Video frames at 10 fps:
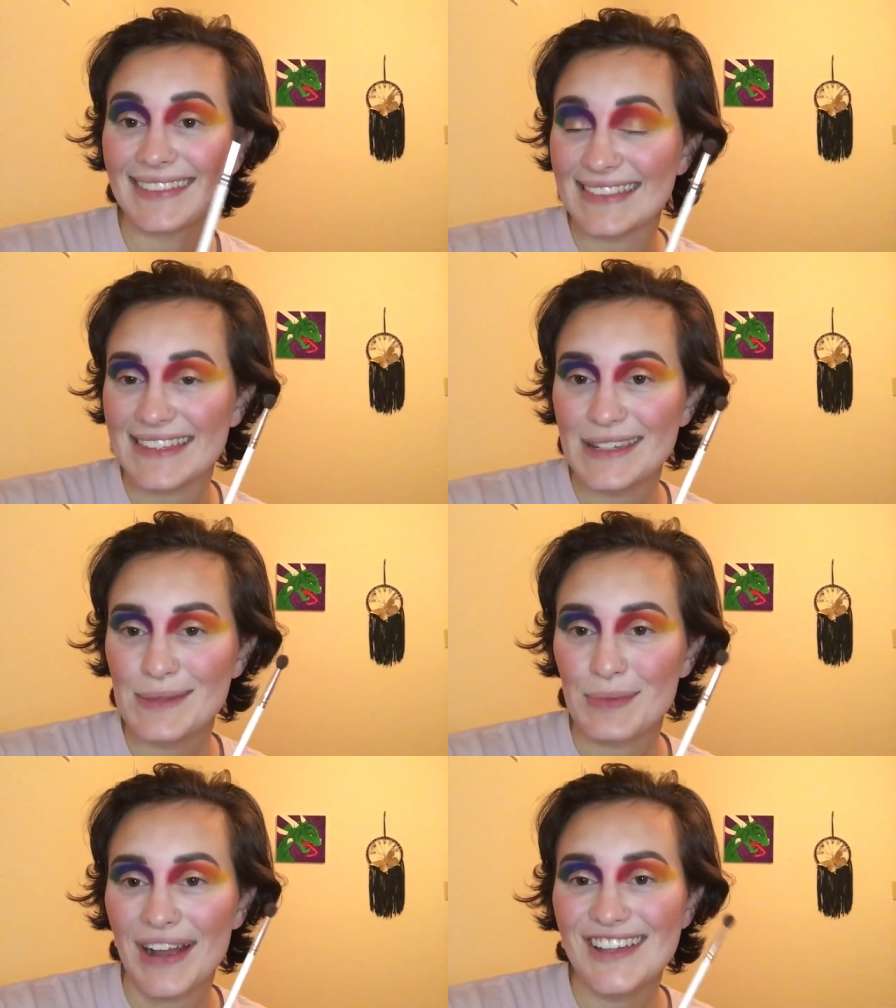This
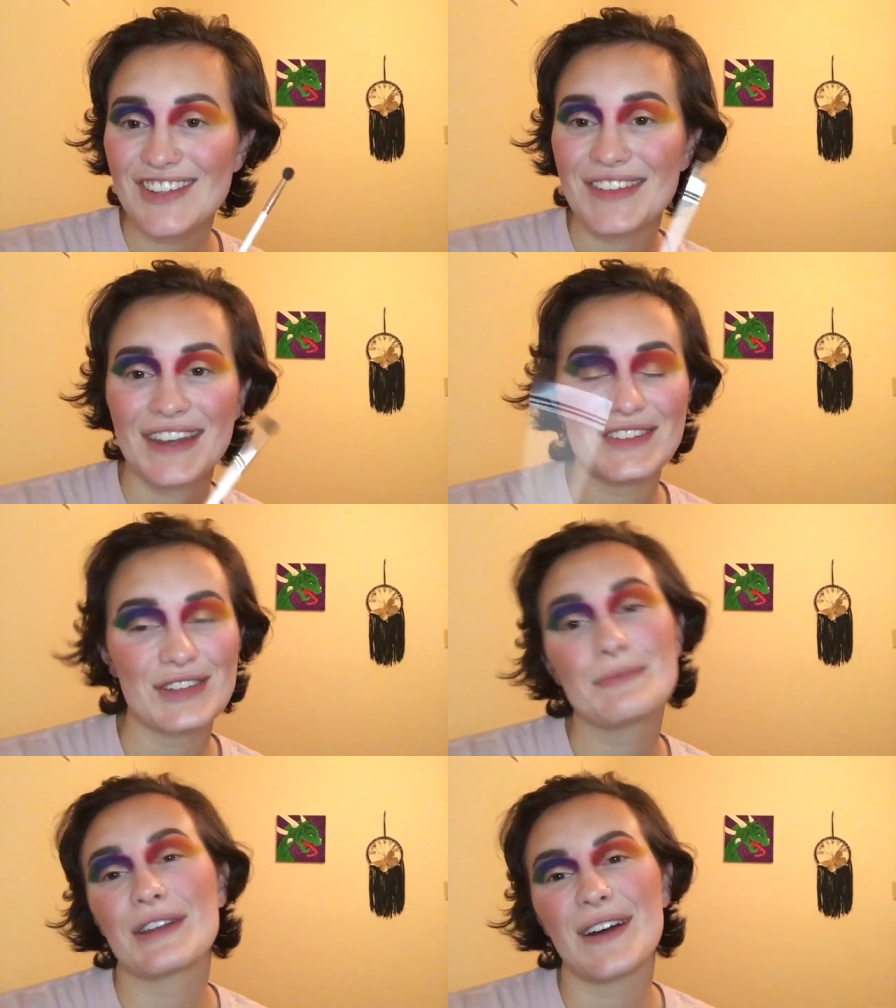brush that I
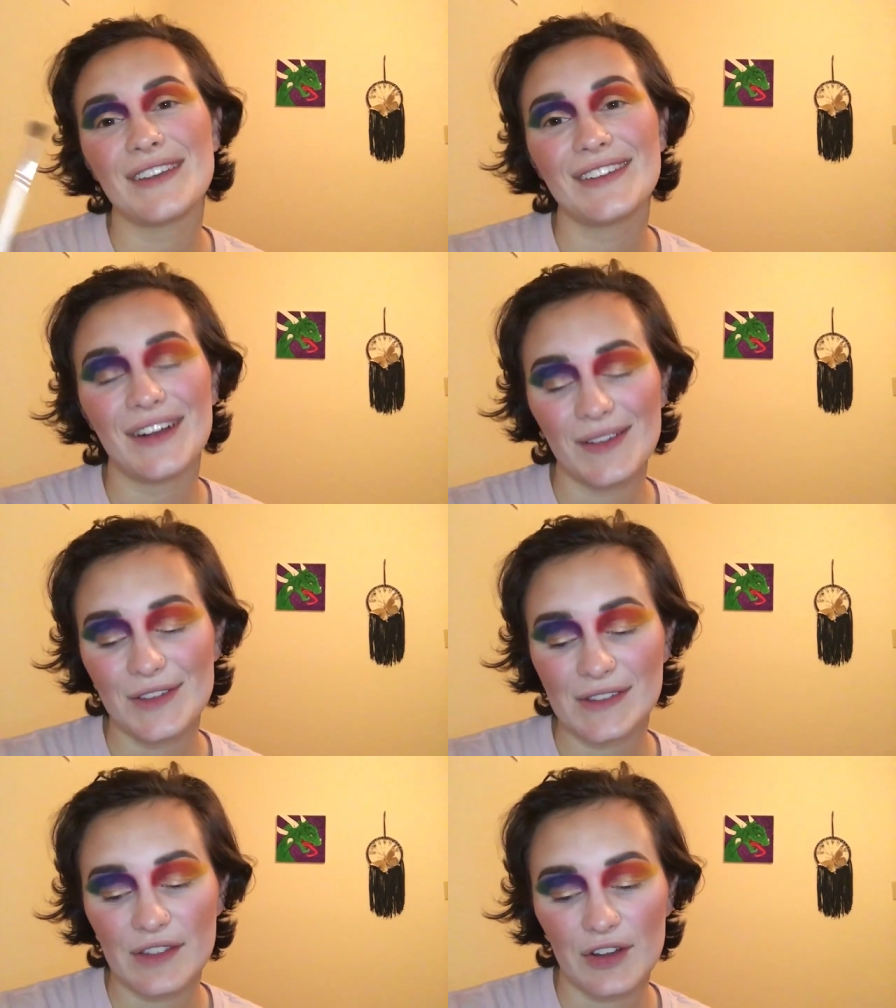just put on all
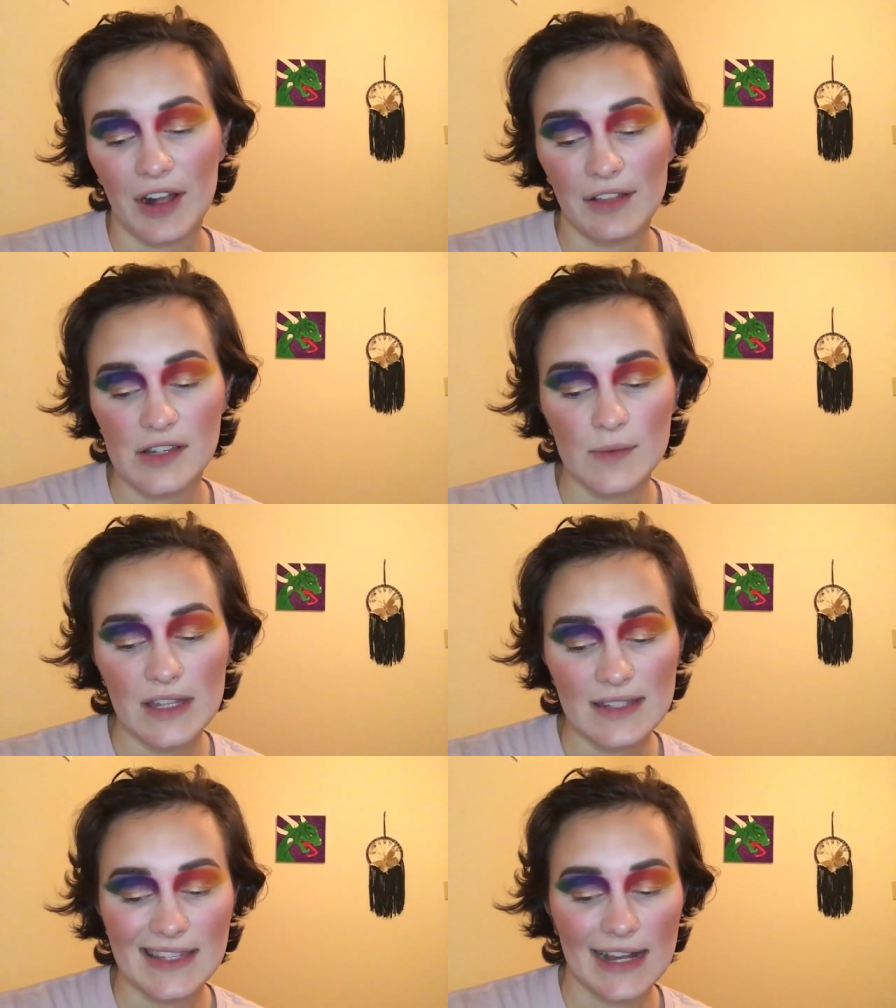those other colors
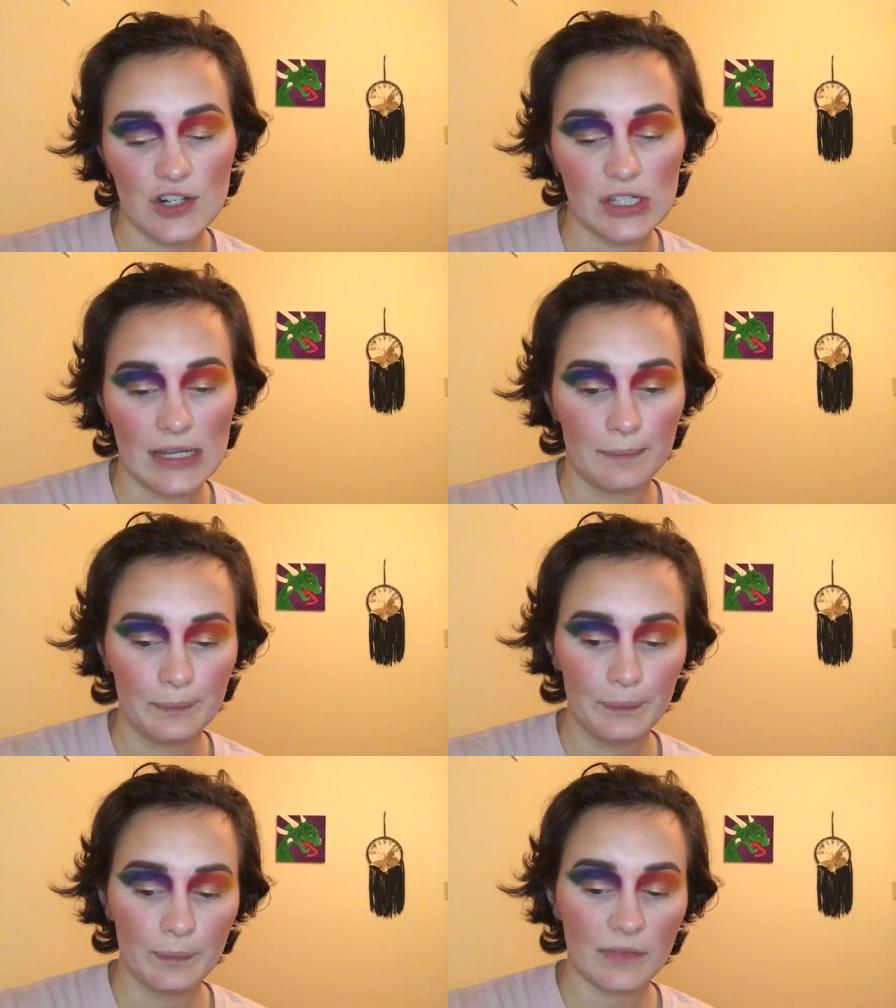with is actually
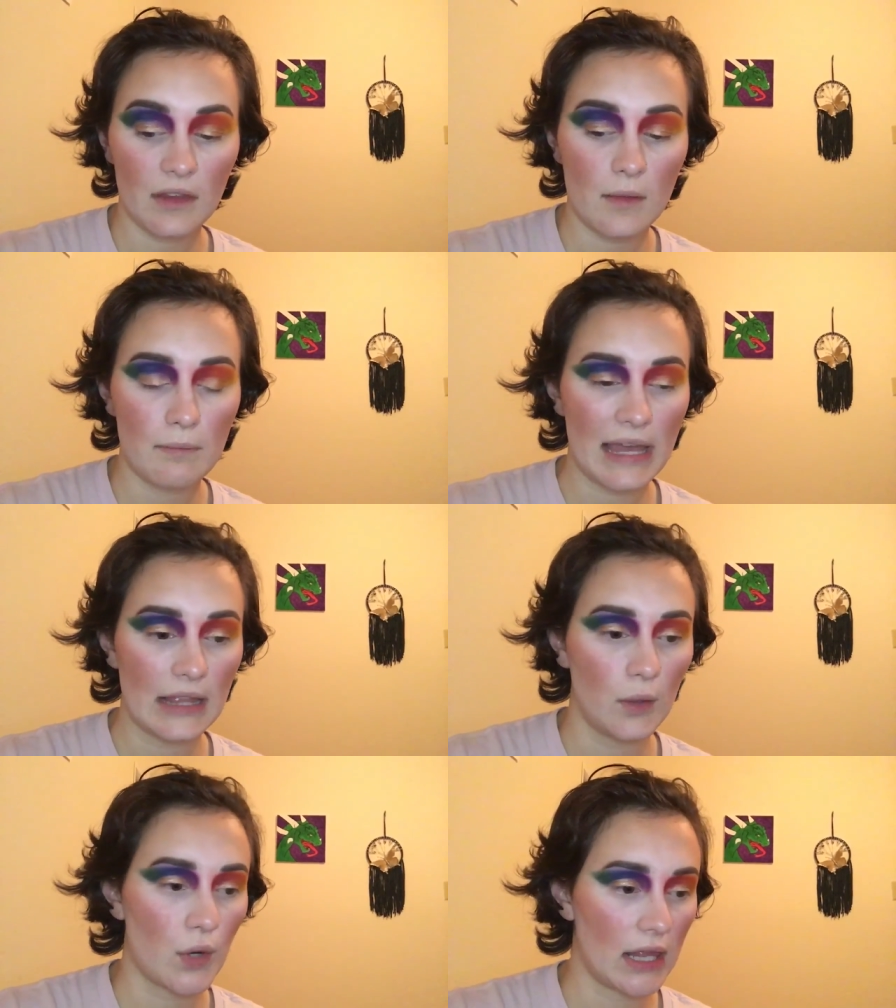my
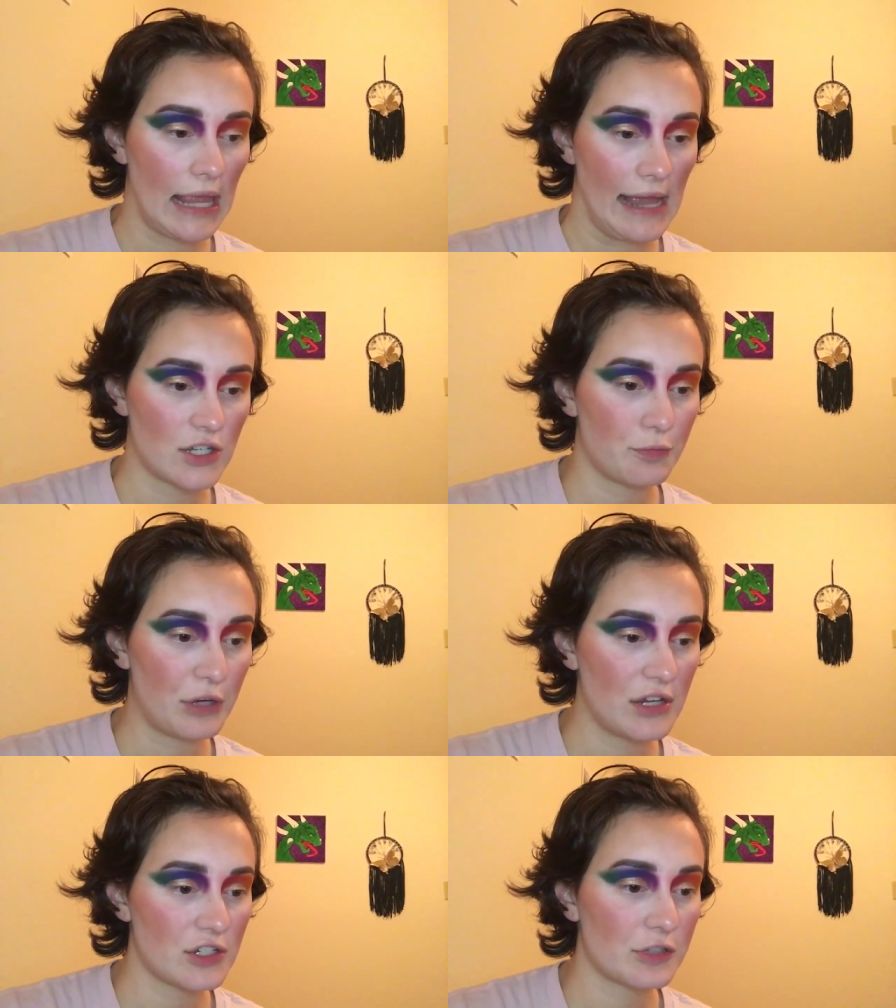lower lash
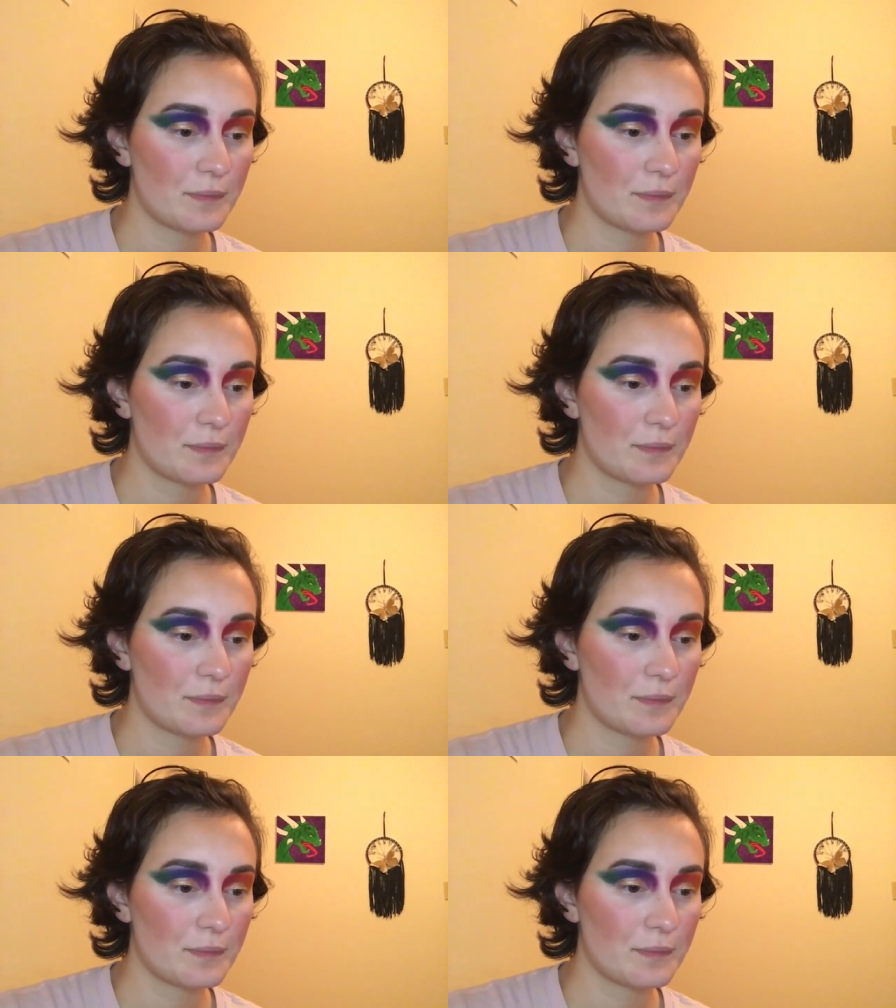brush.